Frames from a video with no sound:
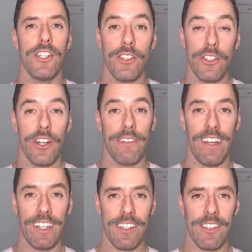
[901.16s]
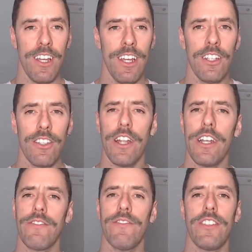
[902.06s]
your advantage. So there's
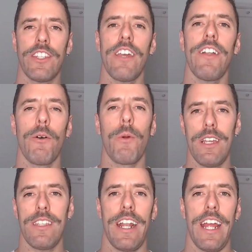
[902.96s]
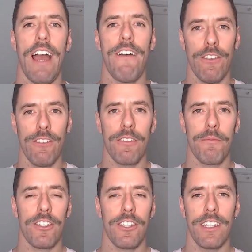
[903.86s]
several ways that I have used this
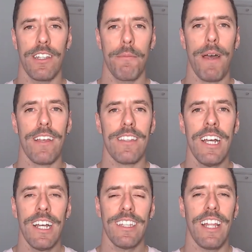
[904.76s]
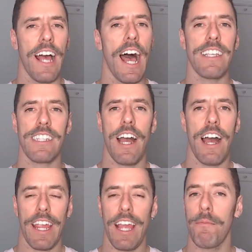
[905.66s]
machine in the past, that has
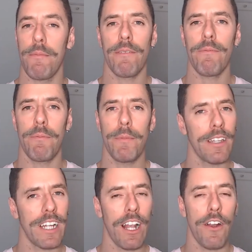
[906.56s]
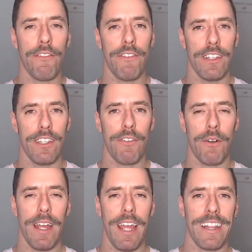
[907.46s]
helped me building a lot of fitness for my
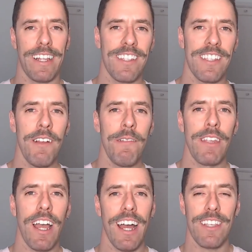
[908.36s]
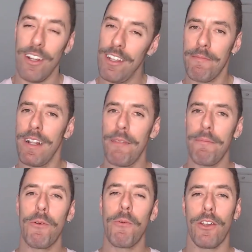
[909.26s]
athletes. So let me
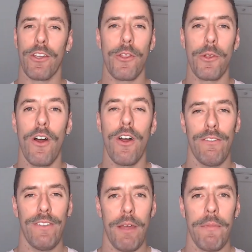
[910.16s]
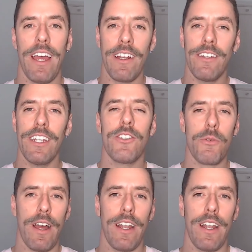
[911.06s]
walk you through all of them, and on each one